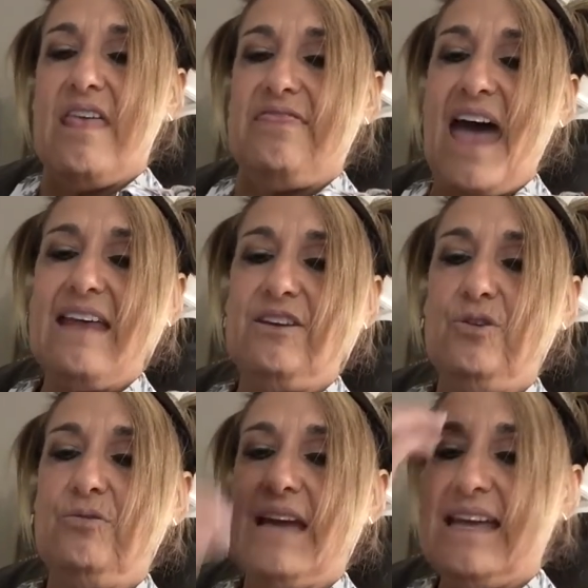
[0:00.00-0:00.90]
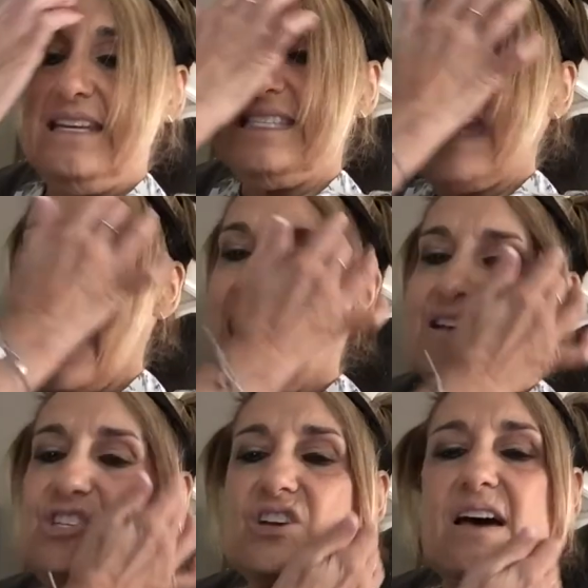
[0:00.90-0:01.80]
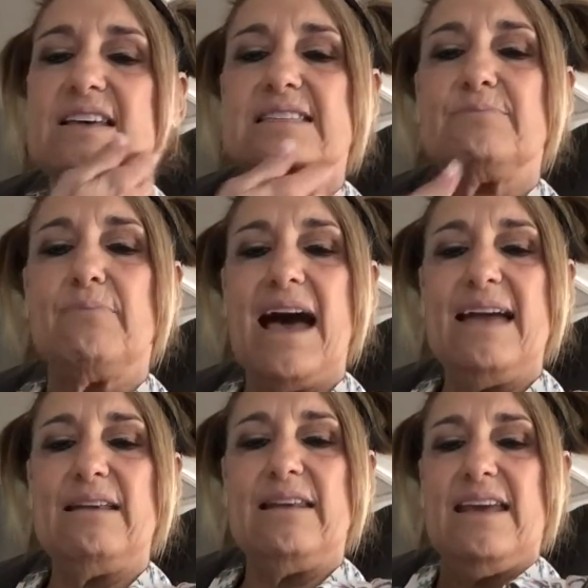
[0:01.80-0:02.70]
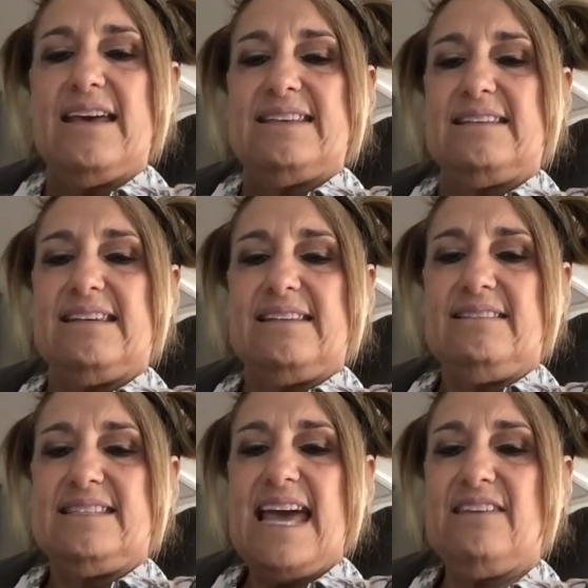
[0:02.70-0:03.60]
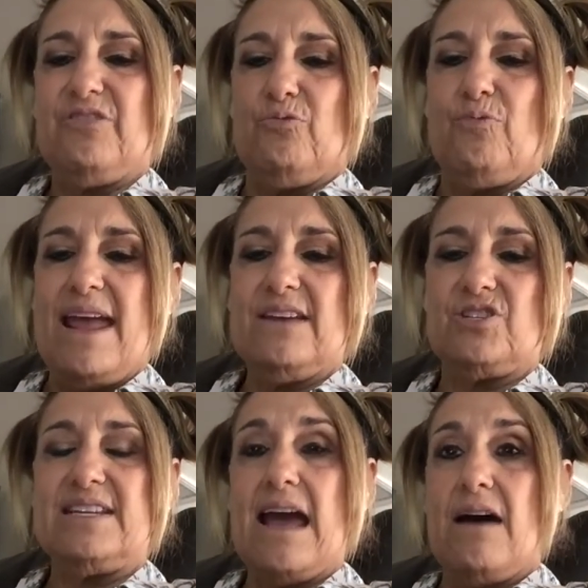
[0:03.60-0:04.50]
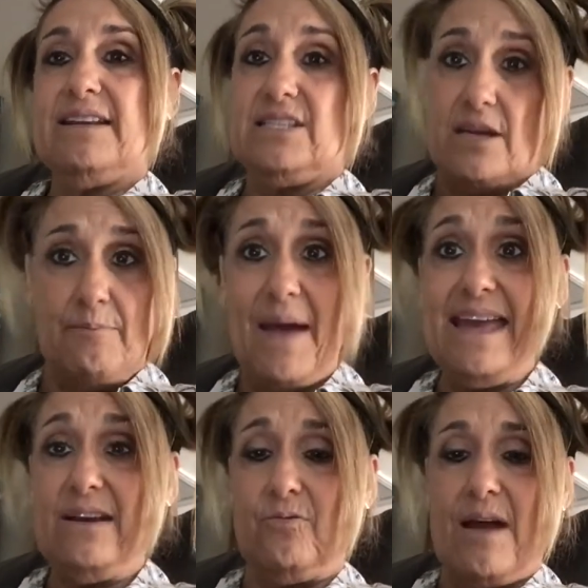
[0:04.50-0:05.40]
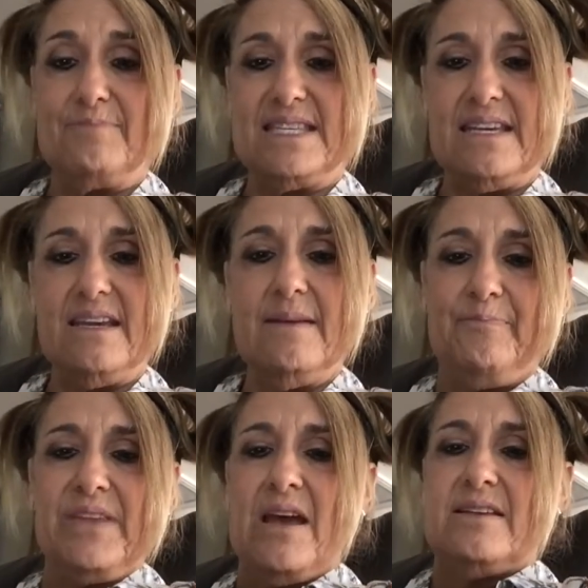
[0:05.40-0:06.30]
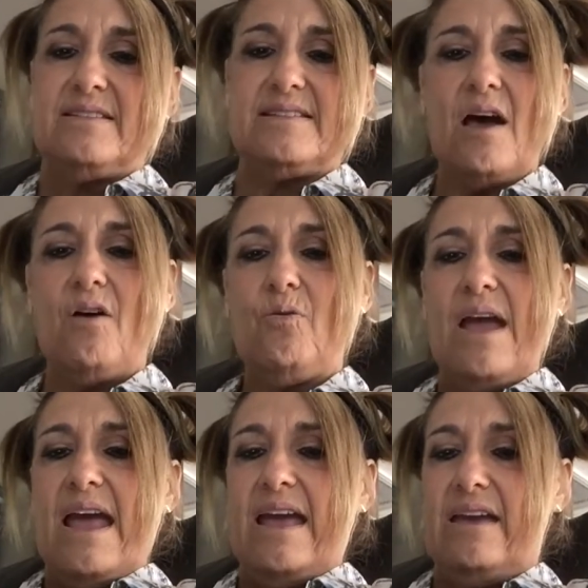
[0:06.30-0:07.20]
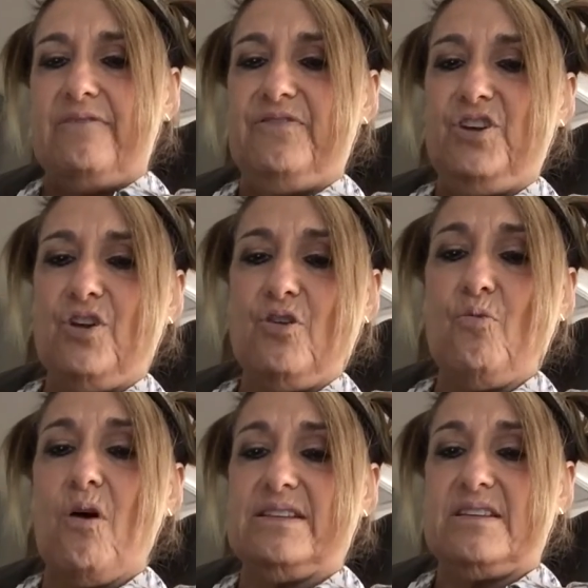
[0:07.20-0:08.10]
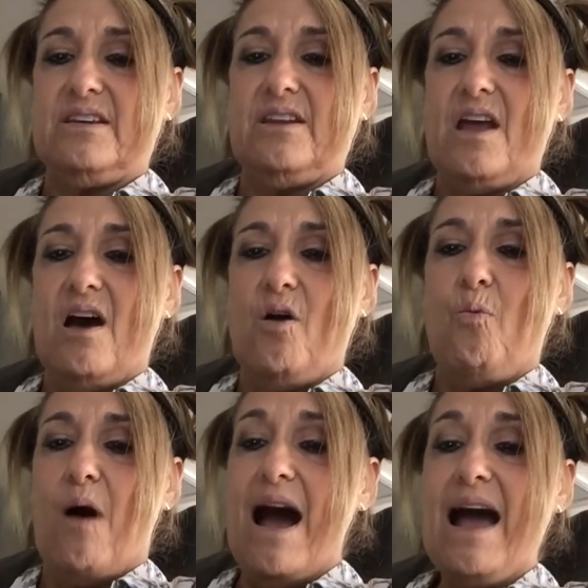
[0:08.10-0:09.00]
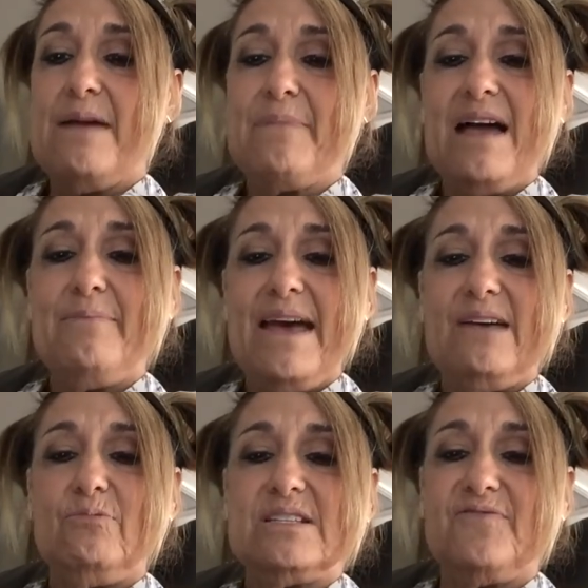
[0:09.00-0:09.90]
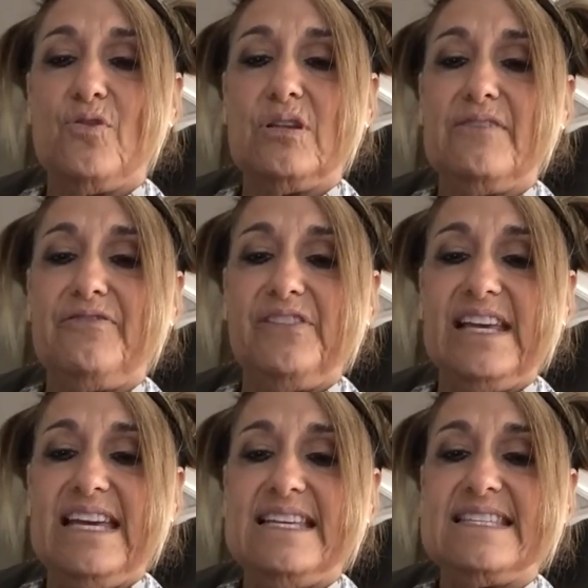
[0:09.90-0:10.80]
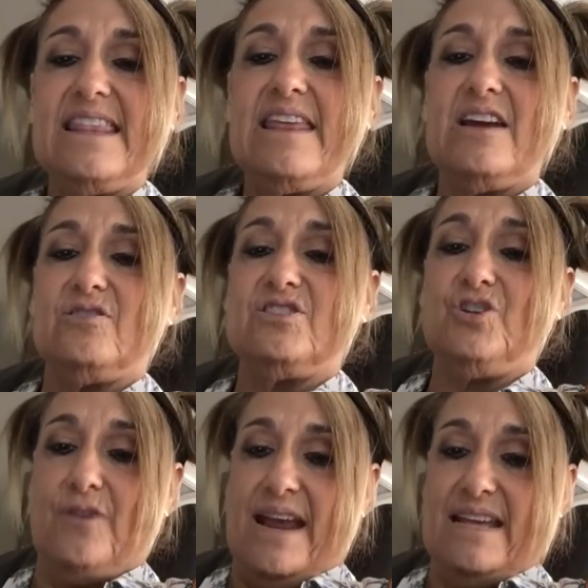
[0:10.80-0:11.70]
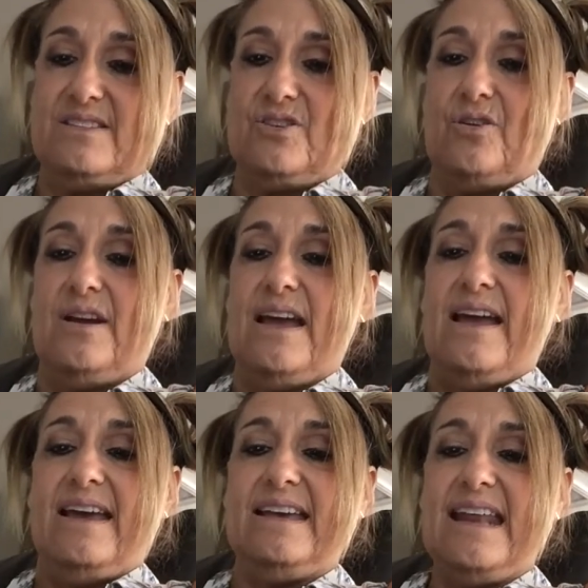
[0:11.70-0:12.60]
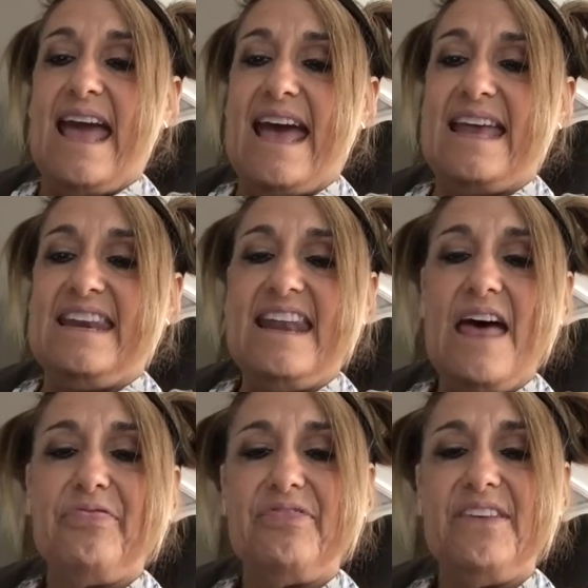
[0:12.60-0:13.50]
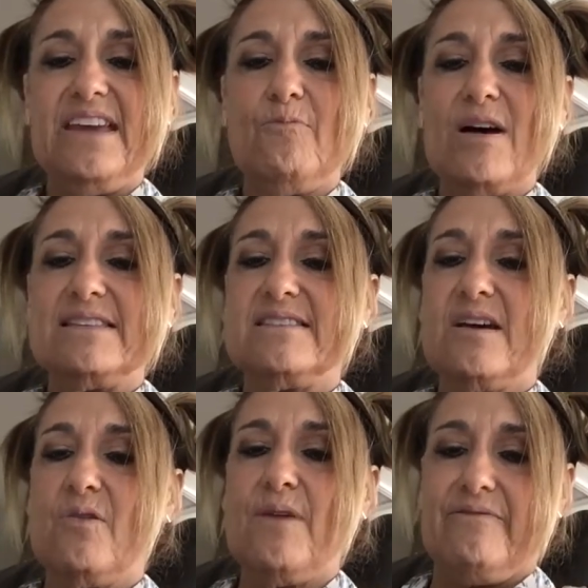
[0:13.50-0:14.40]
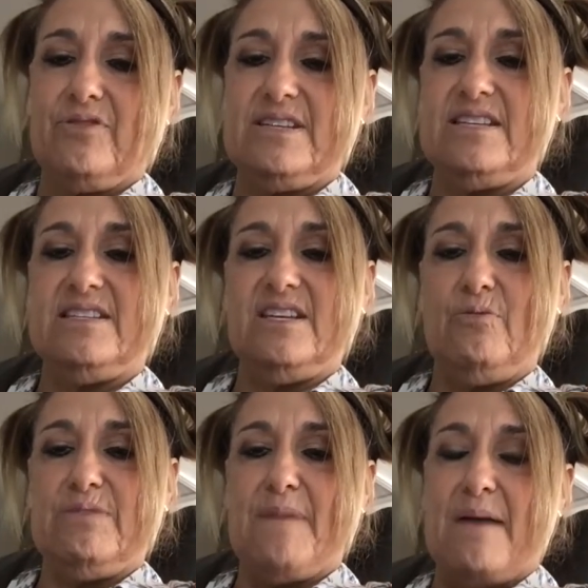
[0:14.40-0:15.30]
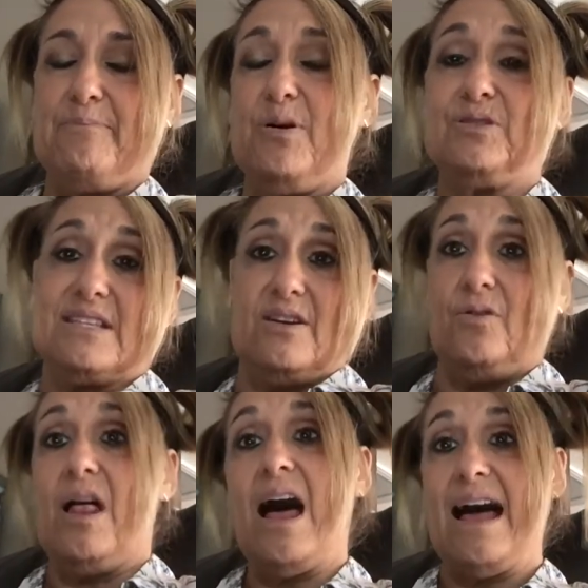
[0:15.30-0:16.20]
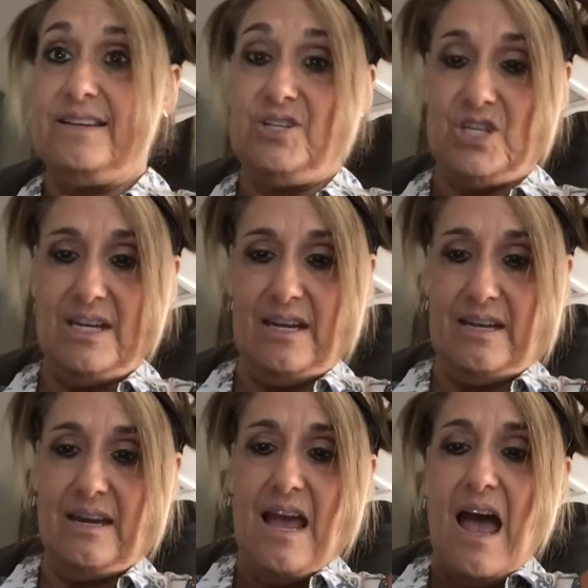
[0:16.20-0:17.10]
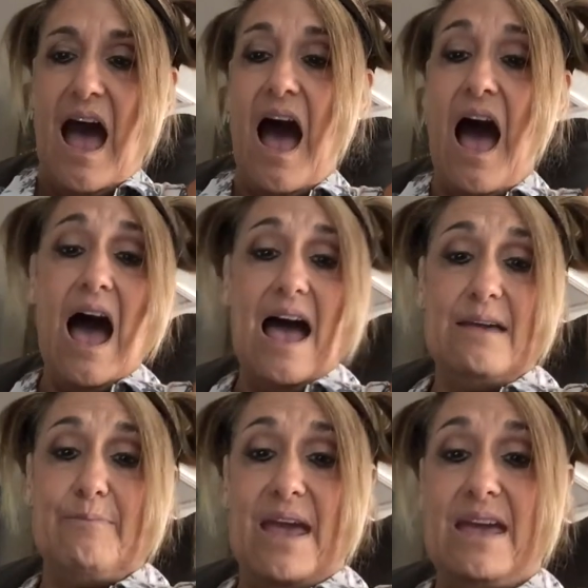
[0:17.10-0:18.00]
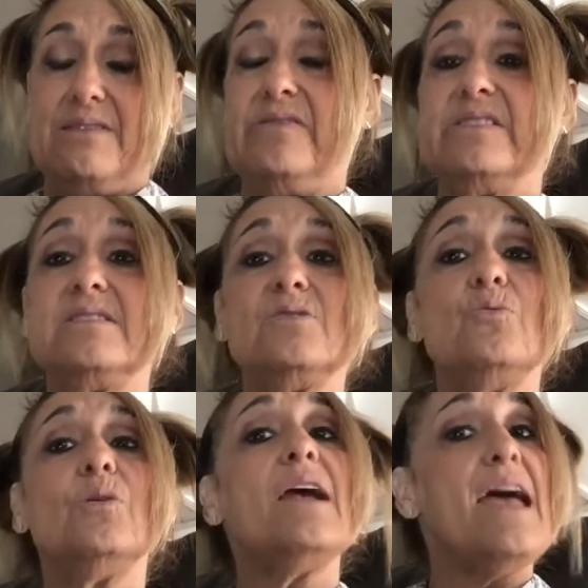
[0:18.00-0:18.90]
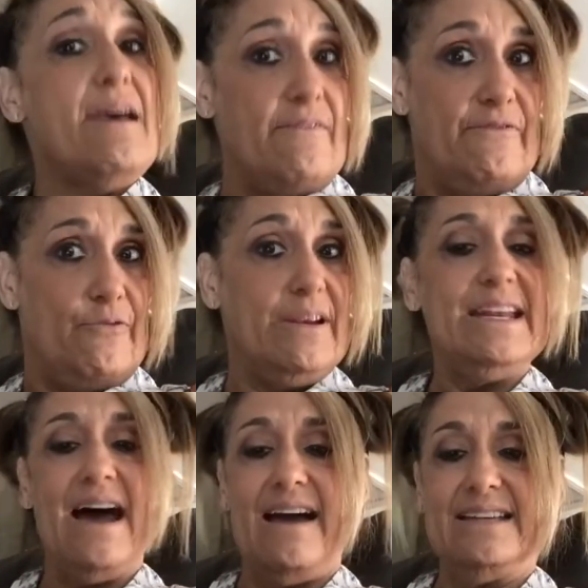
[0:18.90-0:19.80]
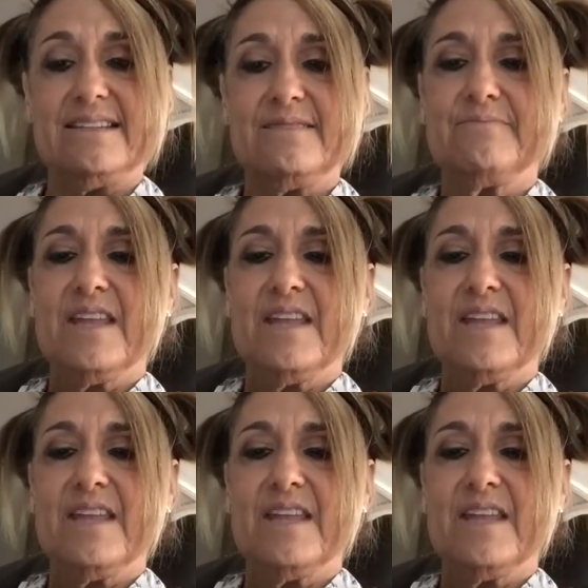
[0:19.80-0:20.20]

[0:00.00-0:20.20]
That new gunny sack just might take the ranch down into bankruptcy. So if you want to know why my bed was full of fleas, there's your answer. It had nothing whatsoever to do with my personal hygiene. I bathe in the sewer every night.